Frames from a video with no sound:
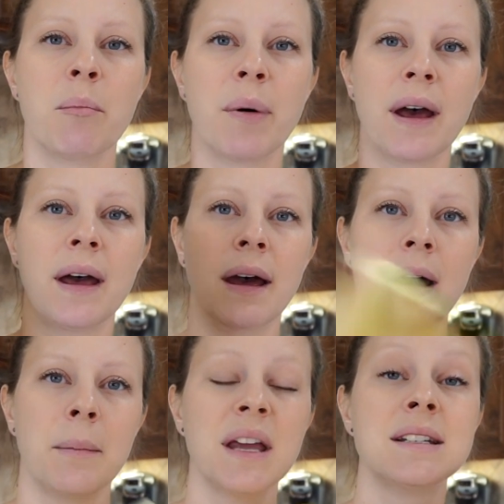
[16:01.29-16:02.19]
but
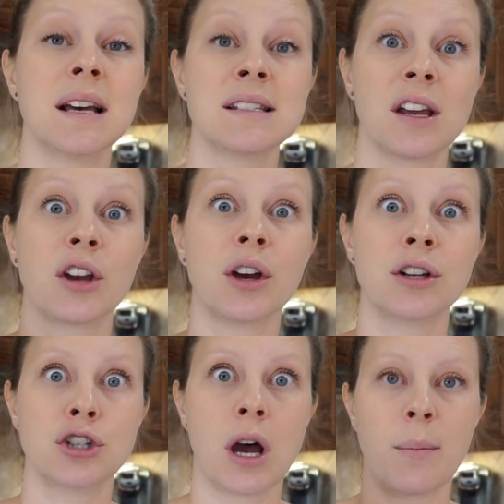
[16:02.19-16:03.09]
it does a
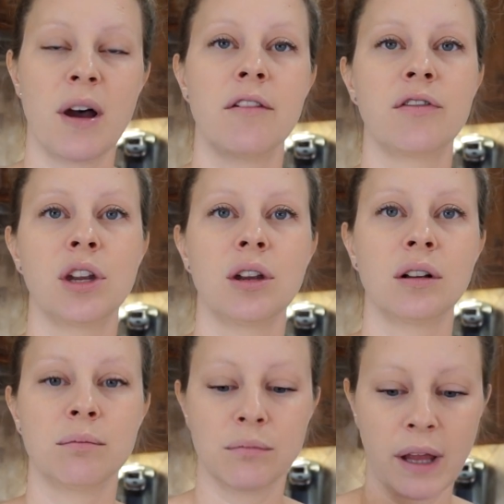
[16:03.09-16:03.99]
good job of
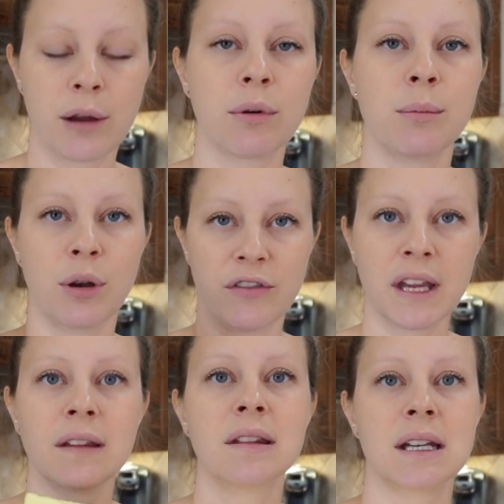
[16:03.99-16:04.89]
like
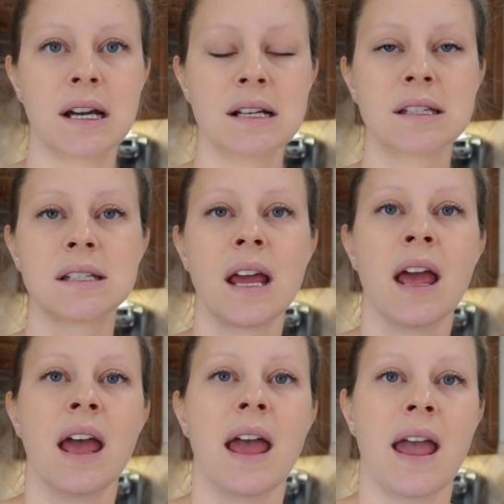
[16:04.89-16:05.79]
removing the dust.
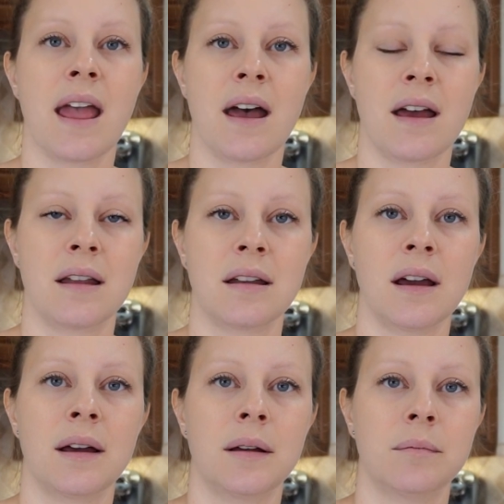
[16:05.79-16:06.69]

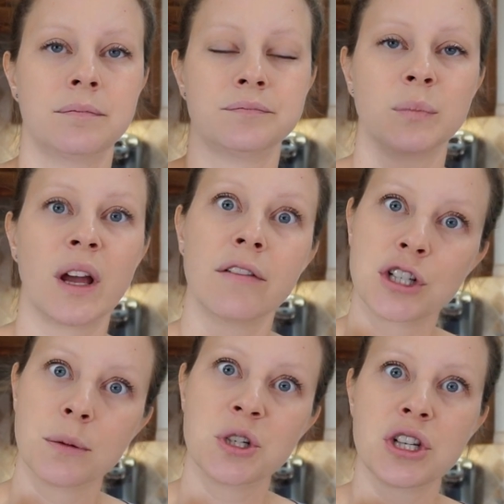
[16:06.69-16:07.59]
And we have a
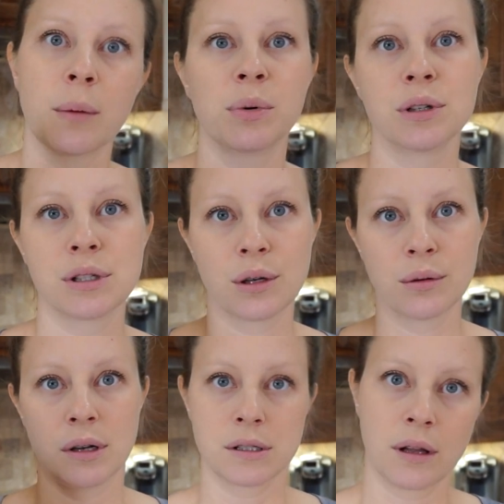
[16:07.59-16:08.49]
German Shepherd,
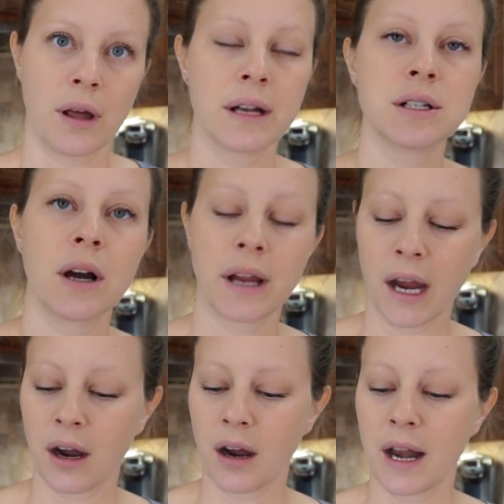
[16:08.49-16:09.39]
so there's a lot of dog
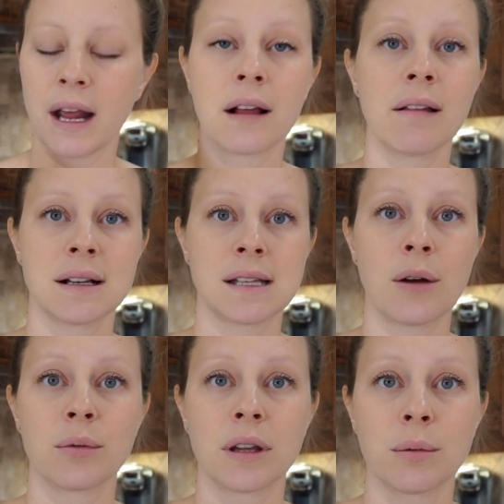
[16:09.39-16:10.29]
hair and it collects
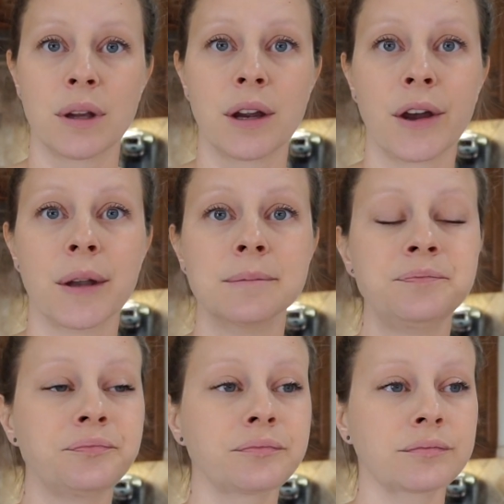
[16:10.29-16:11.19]
that really good.
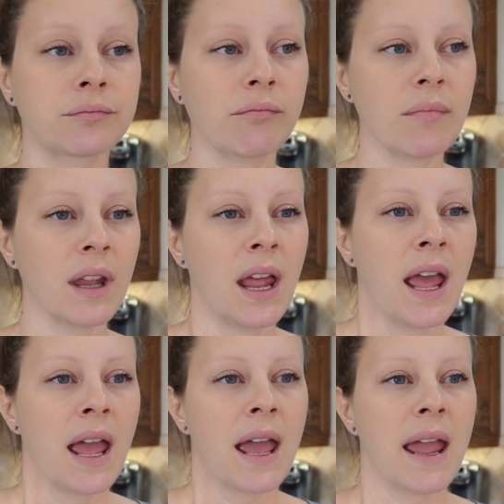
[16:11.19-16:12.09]

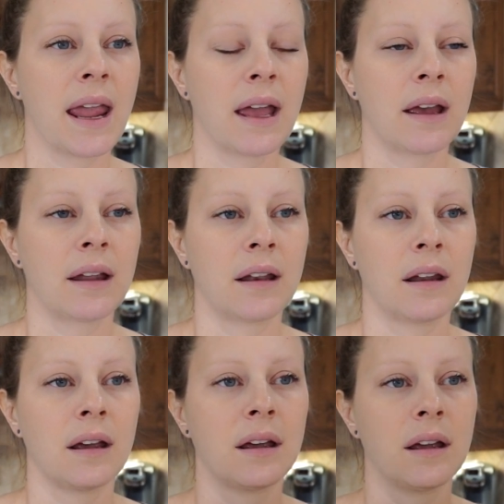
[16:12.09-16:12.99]

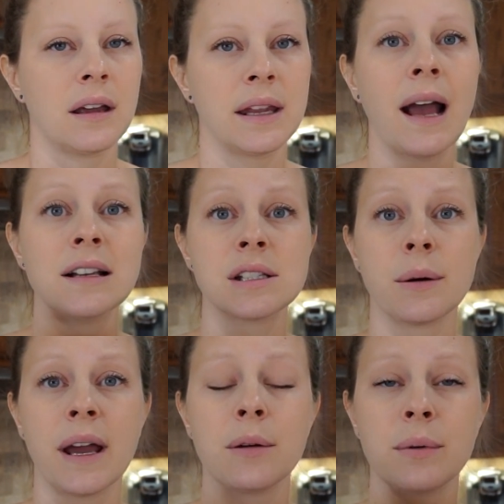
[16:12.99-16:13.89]
And yeah,
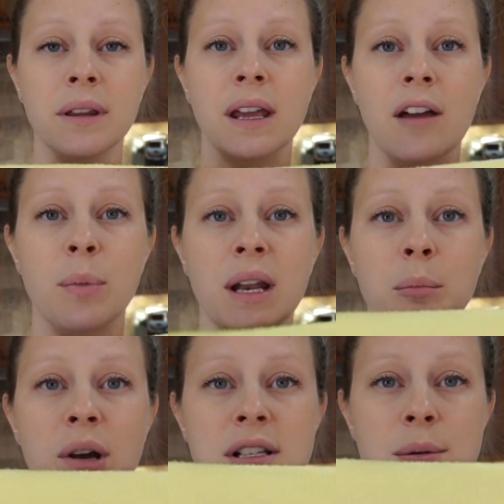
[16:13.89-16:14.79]
so I really have been
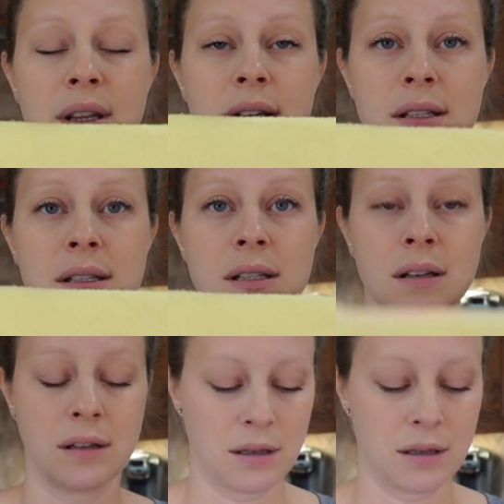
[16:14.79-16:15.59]
impressed with this.